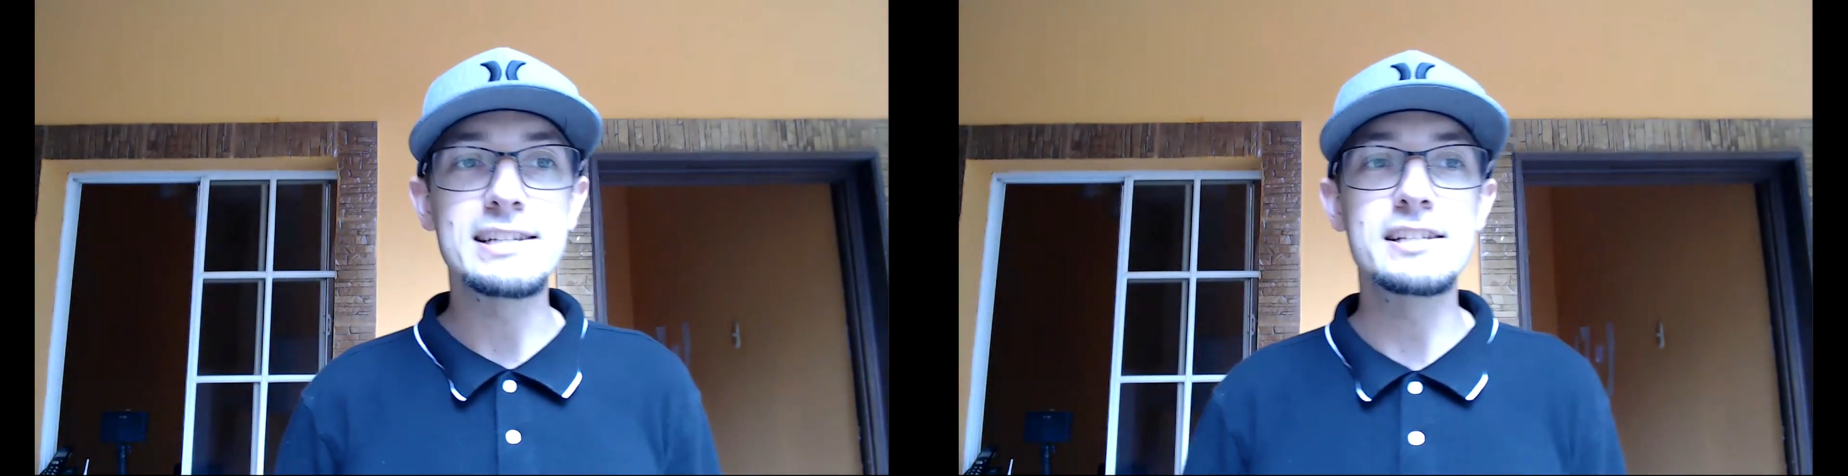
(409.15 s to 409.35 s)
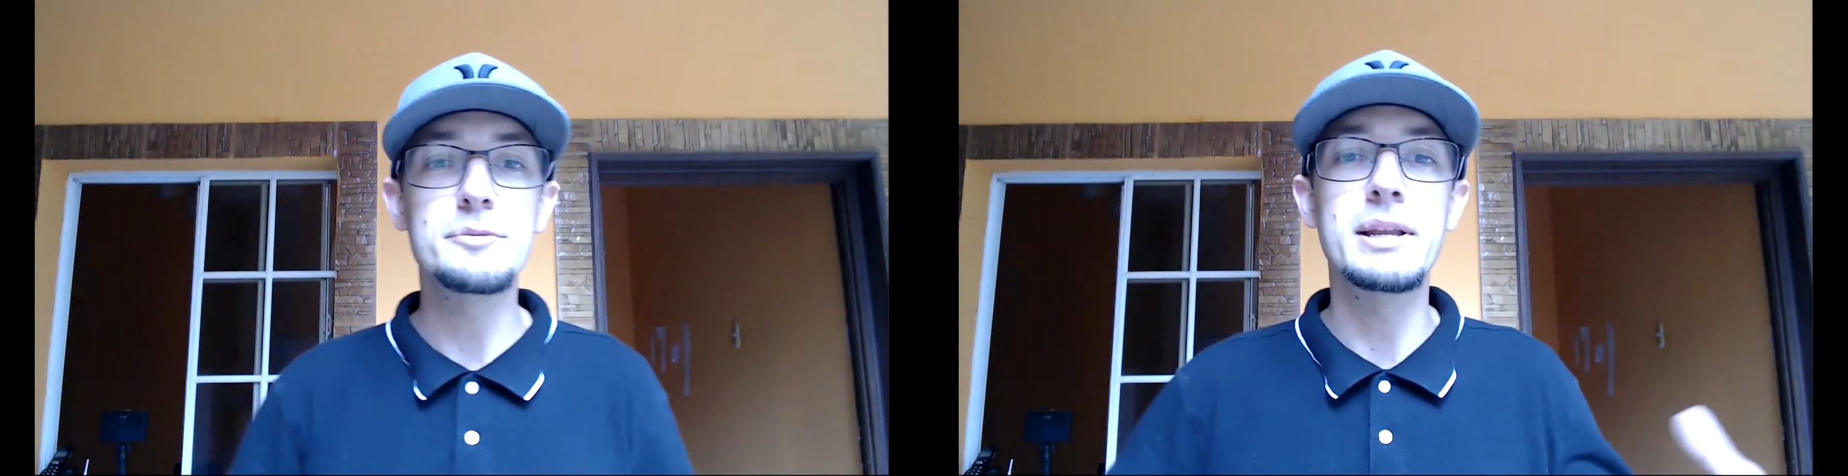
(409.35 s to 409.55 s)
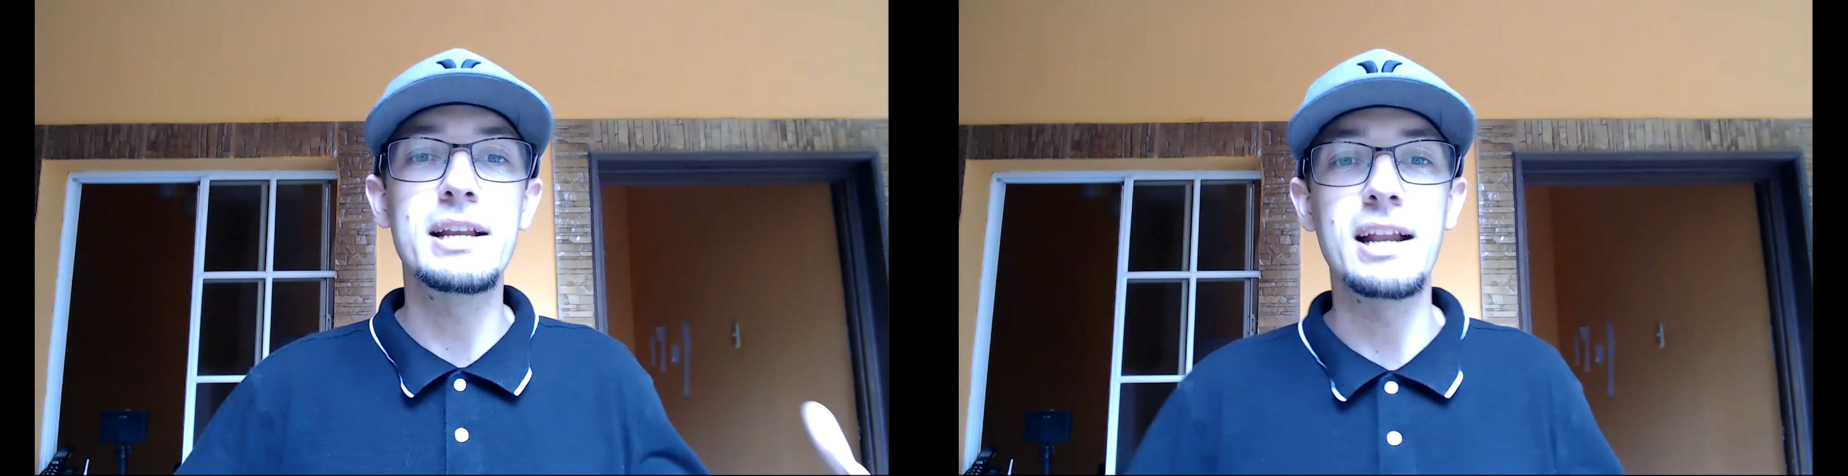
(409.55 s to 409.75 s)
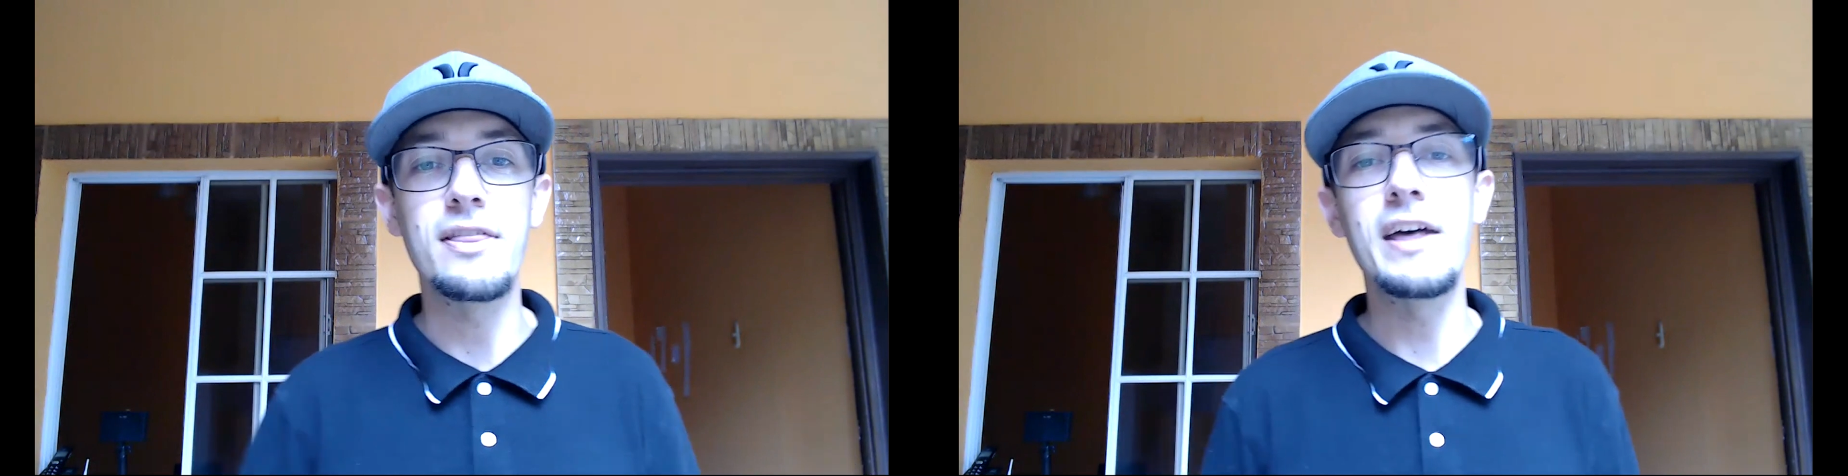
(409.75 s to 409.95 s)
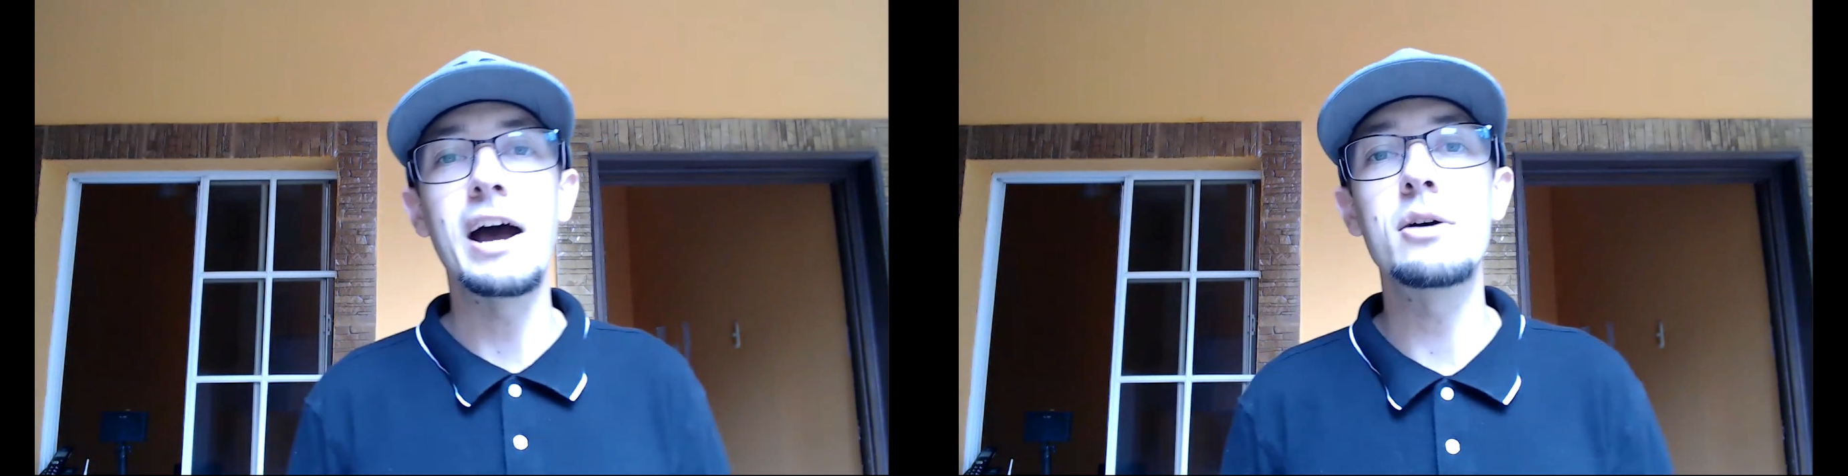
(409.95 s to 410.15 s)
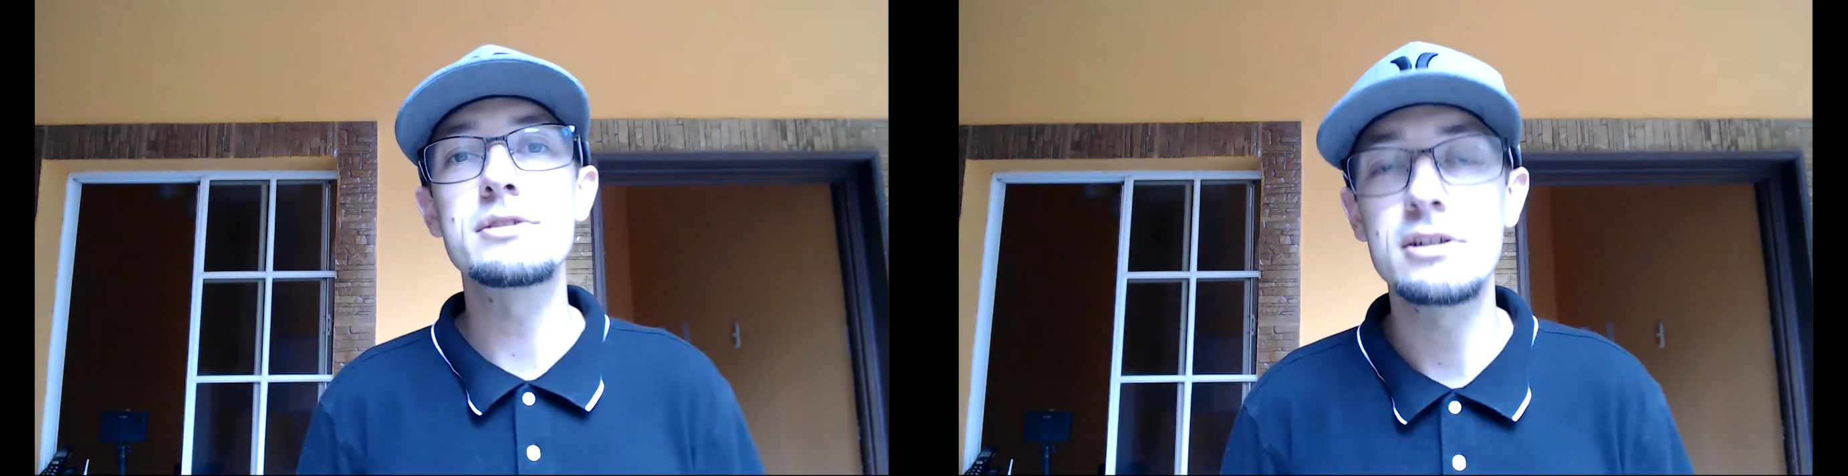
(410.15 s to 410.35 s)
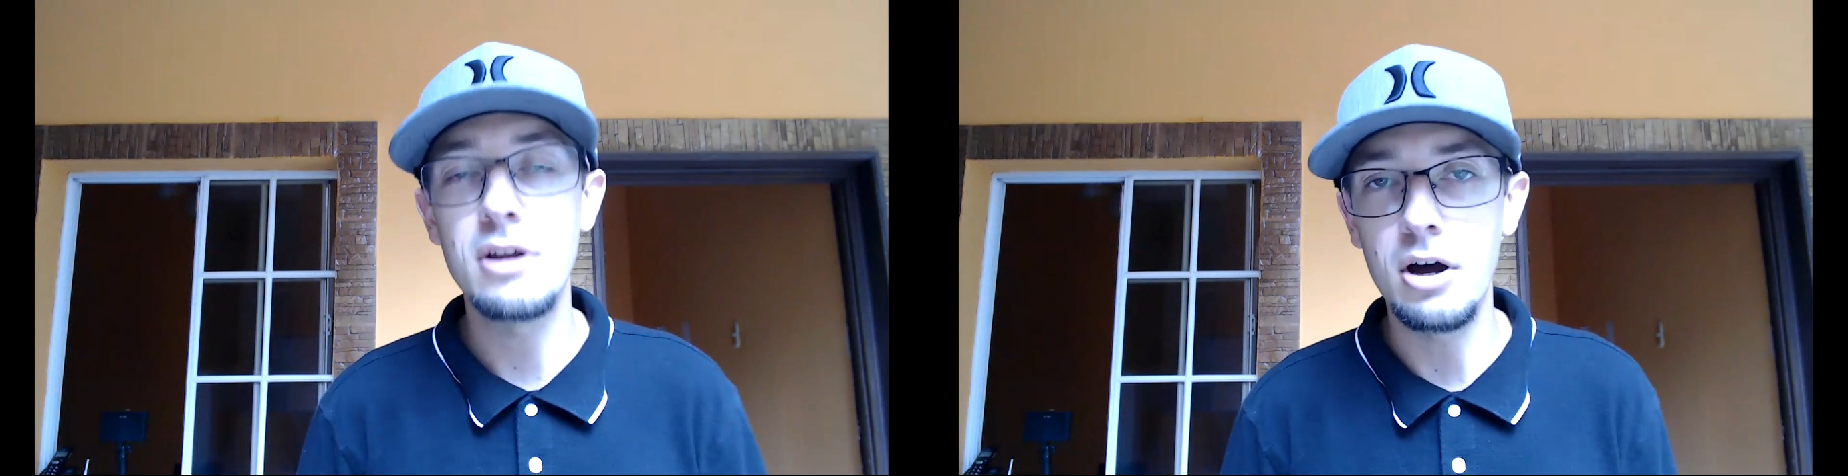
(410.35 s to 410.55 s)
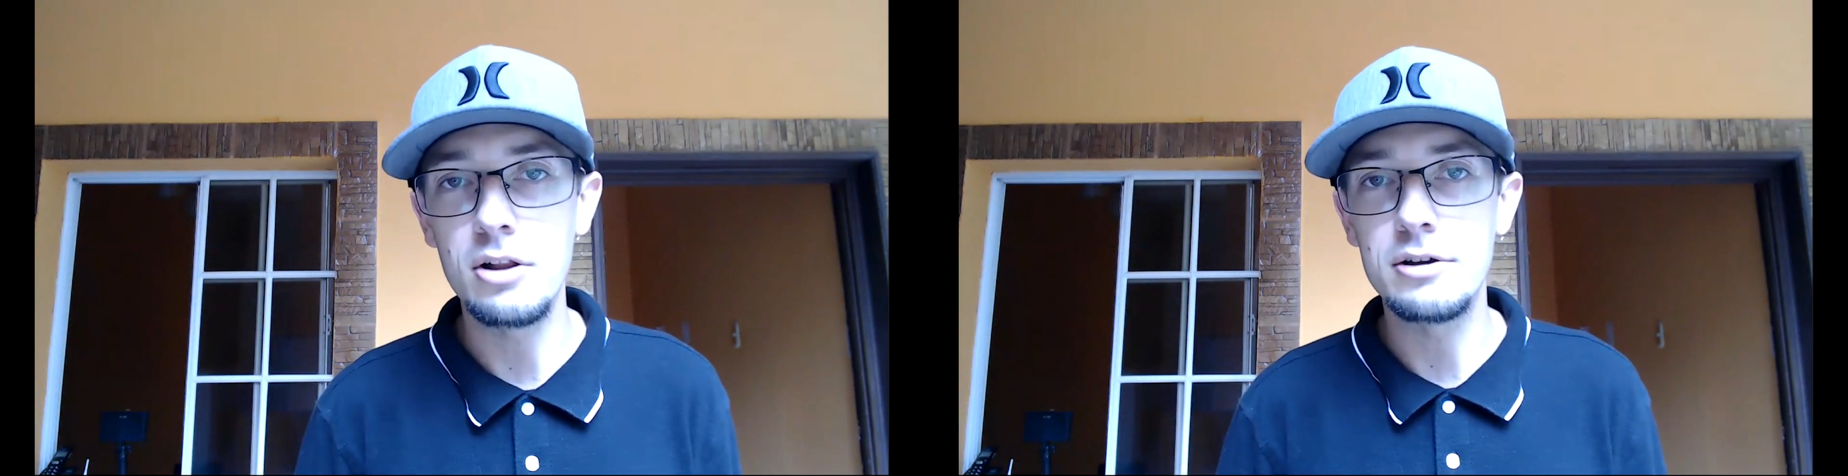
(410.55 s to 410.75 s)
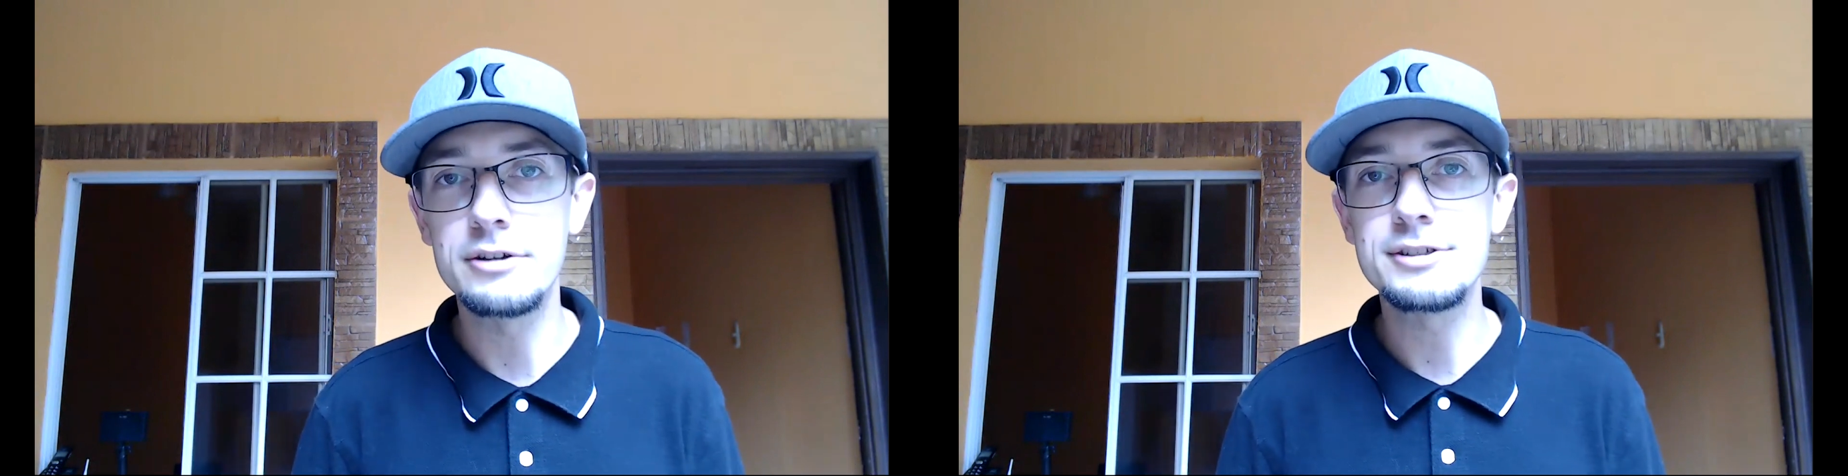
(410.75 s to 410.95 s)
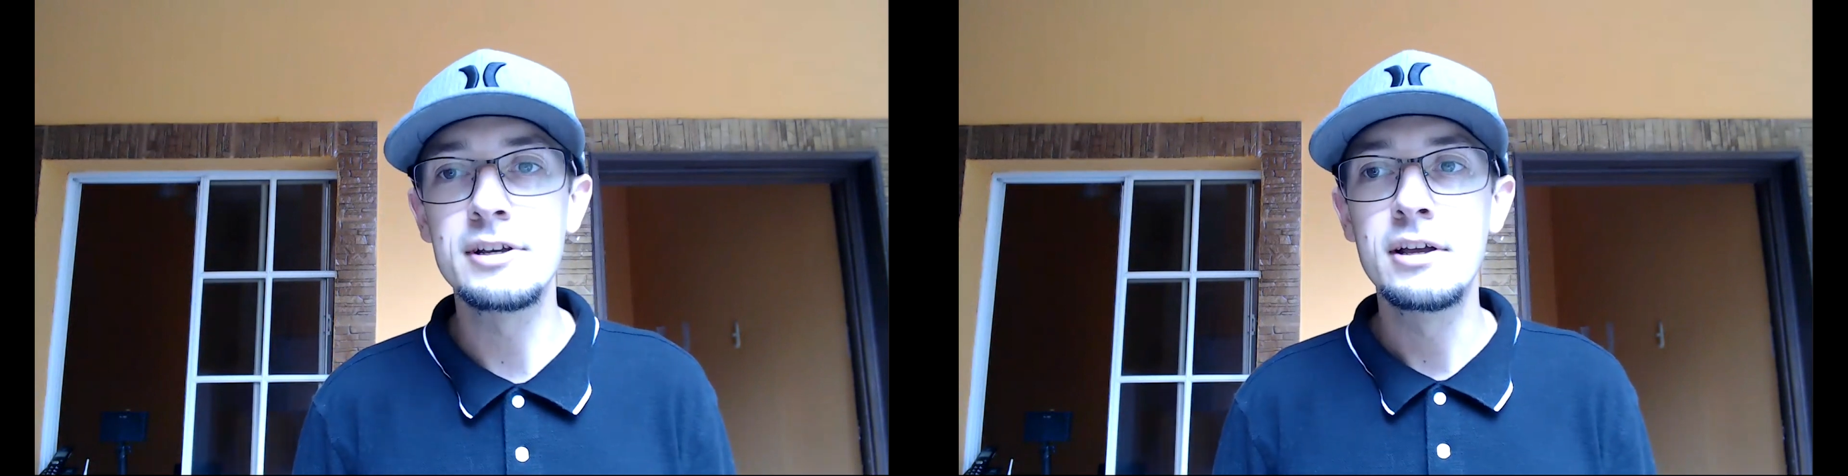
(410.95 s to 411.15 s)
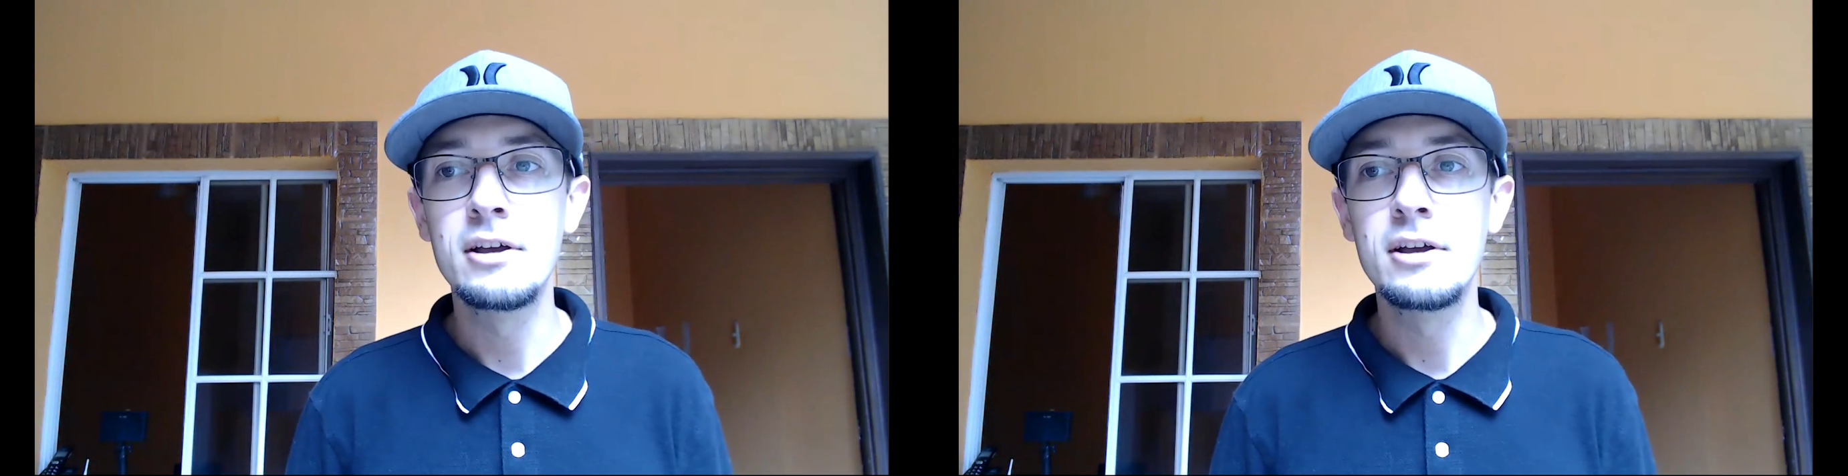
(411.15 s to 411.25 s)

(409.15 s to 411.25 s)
He's spending $1,000